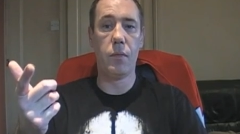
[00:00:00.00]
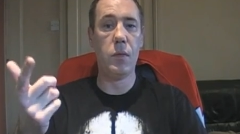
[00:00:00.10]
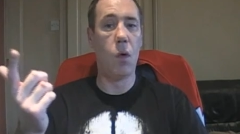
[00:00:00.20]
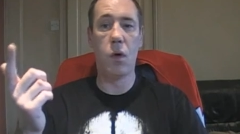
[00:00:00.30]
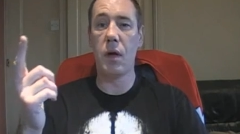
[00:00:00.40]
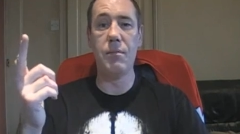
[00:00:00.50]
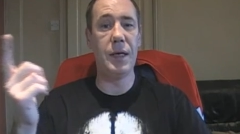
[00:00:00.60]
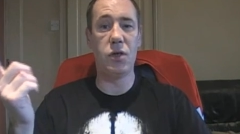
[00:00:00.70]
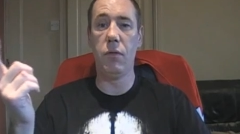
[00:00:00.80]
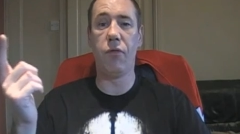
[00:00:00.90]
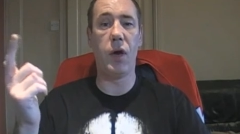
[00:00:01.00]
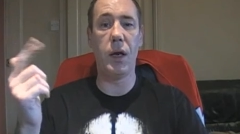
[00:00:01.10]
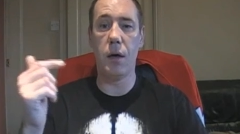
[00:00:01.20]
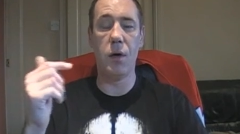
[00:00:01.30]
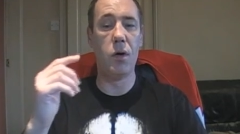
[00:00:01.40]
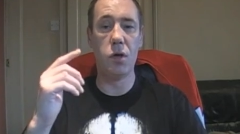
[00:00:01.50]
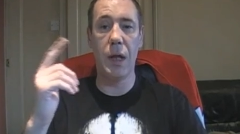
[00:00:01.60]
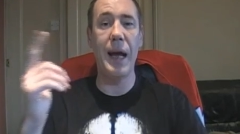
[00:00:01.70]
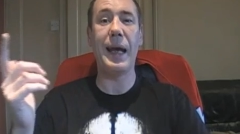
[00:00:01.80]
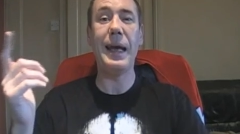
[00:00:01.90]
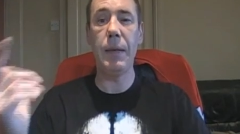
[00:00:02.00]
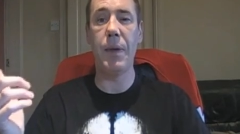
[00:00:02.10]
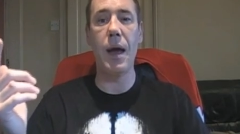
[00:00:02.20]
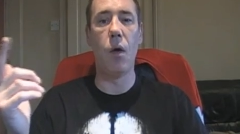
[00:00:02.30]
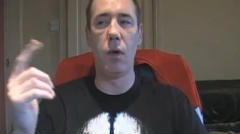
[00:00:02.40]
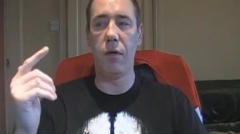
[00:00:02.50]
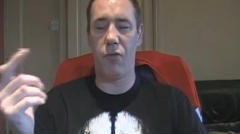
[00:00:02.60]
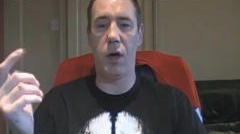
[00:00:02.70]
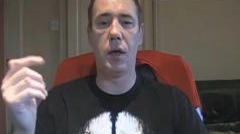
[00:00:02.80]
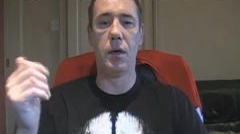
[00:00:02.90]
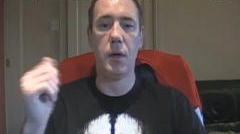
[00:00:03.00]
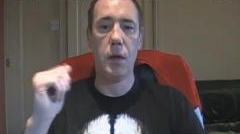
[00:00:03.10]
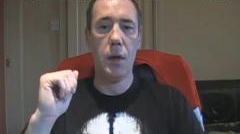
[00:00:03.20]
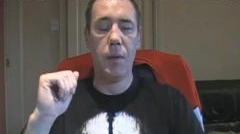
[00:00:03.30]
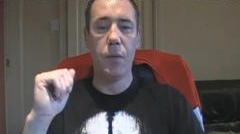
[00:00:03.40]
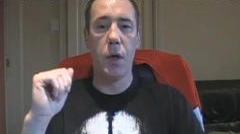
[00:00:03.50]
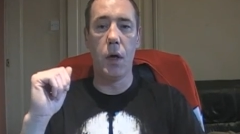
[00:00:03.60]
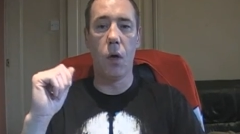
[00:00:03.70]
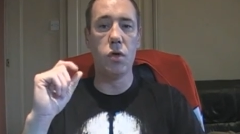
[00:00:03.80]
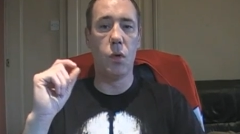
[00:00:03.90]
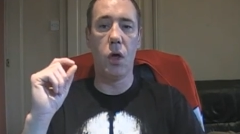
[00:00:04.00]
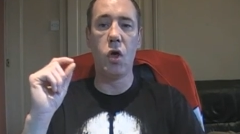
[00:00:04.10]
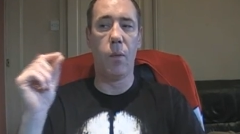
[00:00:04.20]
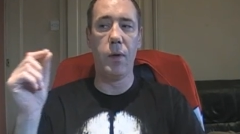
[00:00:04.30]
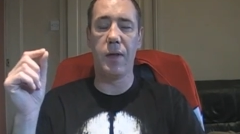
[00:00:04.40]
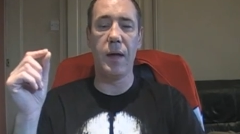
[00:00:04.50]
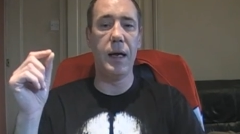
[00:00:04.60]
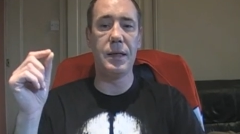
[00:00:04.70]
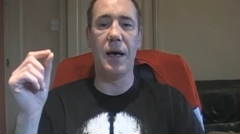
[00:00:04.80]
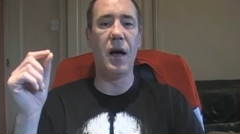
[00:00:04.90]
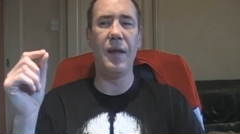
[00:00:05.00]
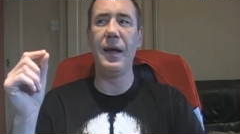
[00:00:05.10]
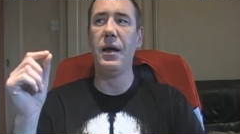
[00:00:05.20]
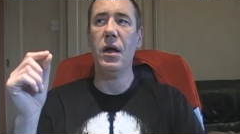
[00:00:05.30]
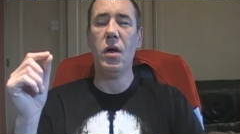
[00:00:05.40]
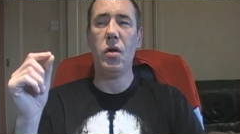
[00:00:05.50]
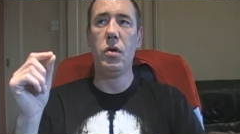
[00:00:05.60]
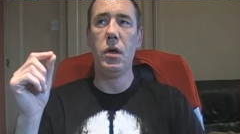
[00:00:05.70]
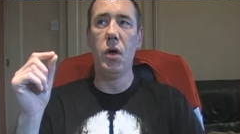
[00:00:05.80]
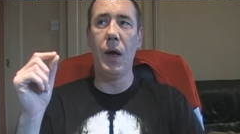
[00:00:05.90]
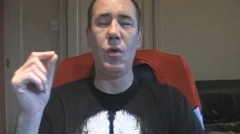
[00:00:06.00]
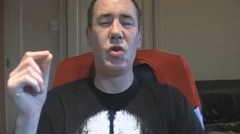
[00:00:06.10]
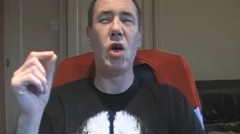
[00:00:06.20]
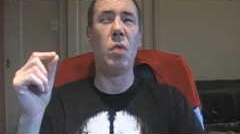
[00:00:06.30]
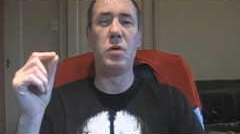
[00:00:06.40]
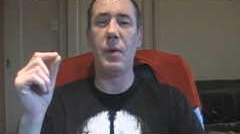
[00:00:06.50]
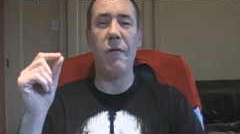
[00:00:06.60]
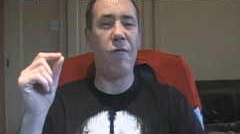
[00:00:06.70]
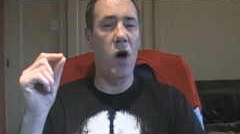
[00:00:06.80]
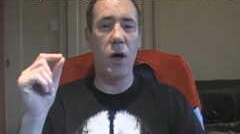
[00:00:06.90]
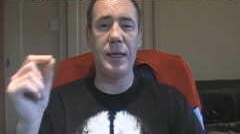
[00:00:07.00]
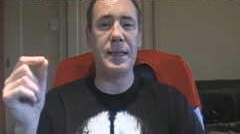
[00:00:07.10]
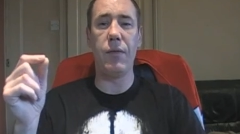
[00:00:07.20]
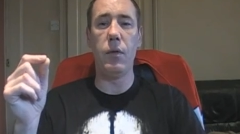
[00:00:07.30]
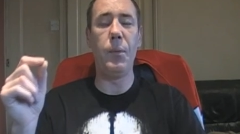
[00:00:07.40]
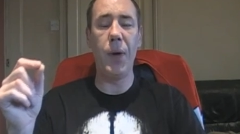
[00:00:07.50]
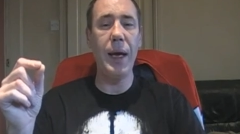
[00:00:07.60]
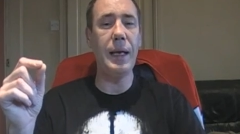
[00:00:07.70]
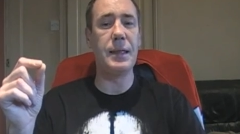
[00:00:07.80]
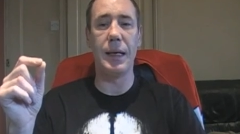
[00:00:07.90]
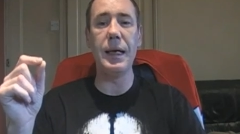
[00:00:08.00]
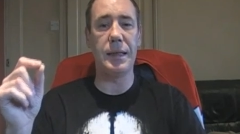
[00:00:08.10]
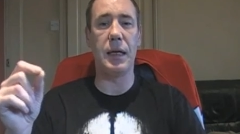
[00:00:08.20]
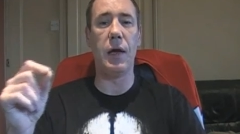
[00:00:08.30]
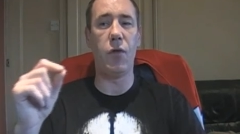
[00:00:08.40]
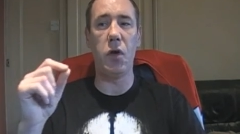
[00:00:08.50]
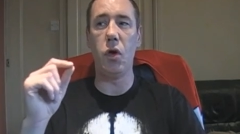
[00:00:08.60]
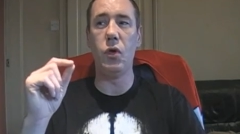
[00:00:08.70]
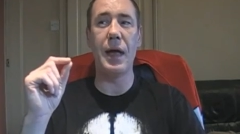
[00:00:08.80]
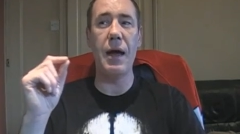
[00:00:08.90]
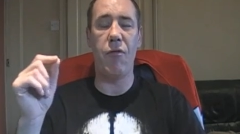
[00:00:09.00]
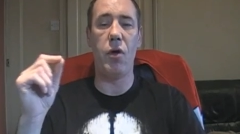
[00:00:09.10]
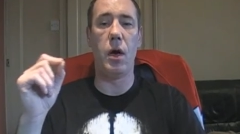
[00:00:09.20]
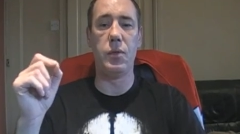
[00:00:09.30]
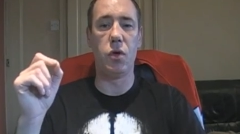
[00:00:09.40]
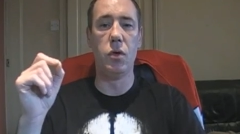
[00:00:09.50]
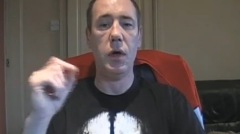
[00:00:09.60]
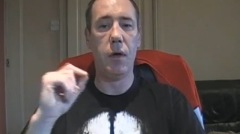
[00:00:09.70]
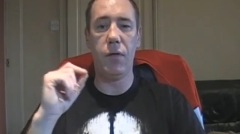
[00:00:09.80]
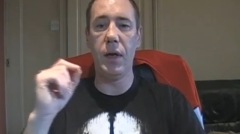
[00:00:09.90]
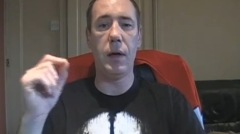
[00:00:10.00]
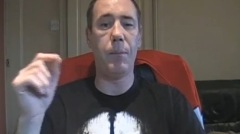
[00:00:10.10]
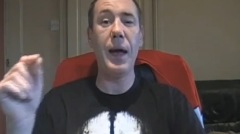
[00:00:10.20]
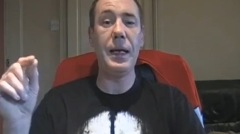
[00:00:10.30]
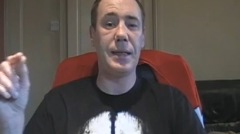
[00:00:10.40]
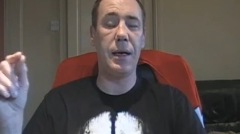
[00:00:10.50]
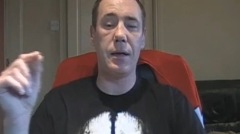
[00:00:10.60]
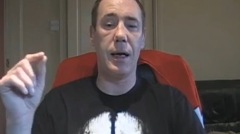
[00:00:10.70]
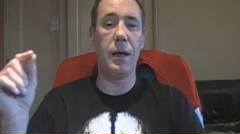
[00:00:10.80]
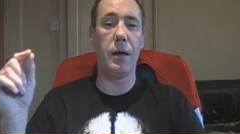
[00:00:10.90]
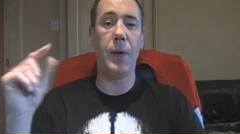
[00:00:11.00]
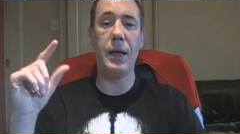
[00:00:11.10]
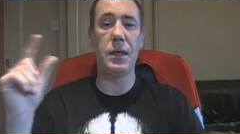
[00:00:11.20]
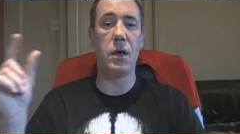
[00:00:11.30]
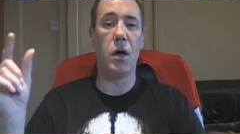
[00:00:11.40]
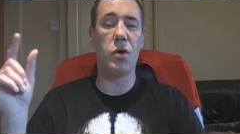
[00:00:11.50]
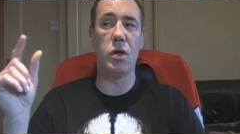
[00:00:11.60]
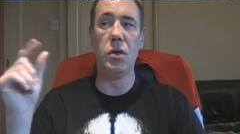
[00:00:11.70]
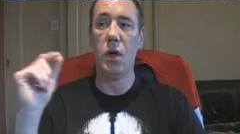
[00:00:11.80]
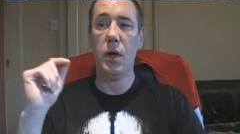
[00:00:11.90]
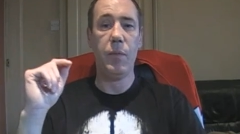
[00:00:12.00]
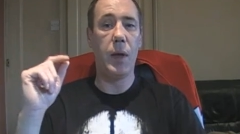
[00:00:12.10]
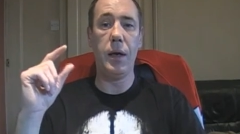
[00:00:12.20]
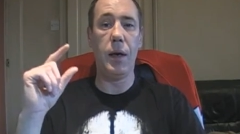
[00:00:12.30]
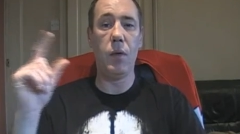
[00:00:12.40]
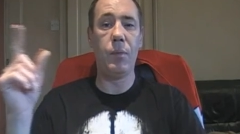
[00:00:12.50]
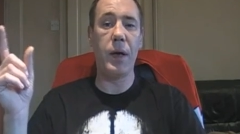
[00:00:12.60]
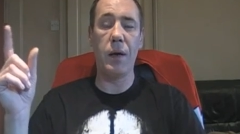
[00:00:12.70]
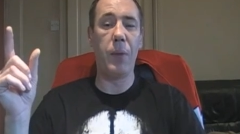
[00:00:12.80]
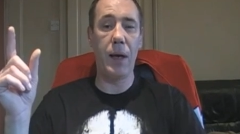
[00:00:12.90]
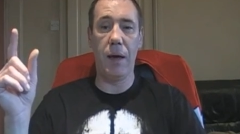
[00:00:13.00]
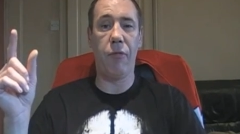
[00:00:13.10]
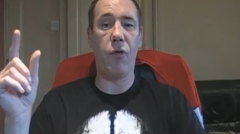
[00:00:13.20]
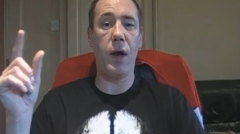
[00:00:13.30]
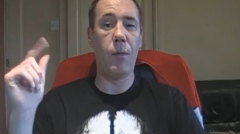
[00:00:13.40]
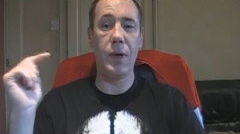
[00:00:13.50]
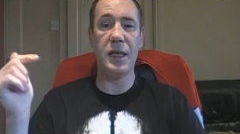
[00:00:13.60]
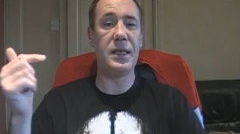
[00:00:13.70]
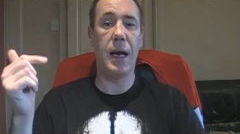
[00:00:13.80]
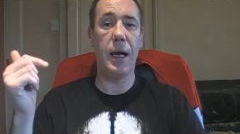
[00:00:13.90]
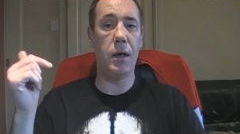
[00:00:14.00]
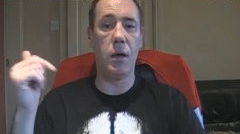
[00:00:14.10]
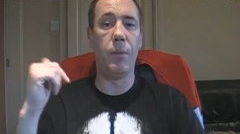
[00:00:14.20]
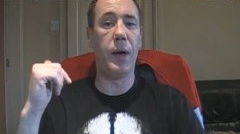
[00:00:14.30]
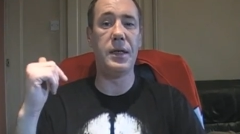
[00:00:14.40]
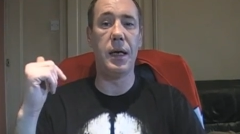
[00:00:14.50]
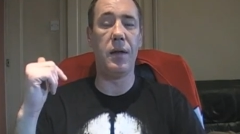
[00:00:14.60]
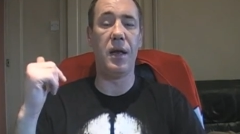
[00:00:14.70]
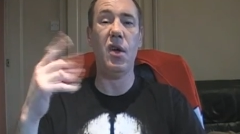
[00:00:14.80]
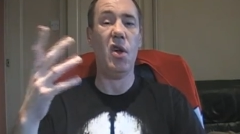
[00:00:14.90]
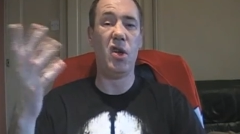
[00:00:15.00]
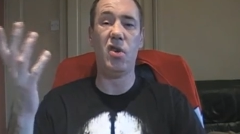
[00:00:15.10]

No commission, free. Like eBay, only free. You know, there's only a couple of things. I think it would top to about forty-seven p to list if you used every option. If you did the basic thing, the basic auction, it would be completely free, and when you sell it, you don't pay us anything.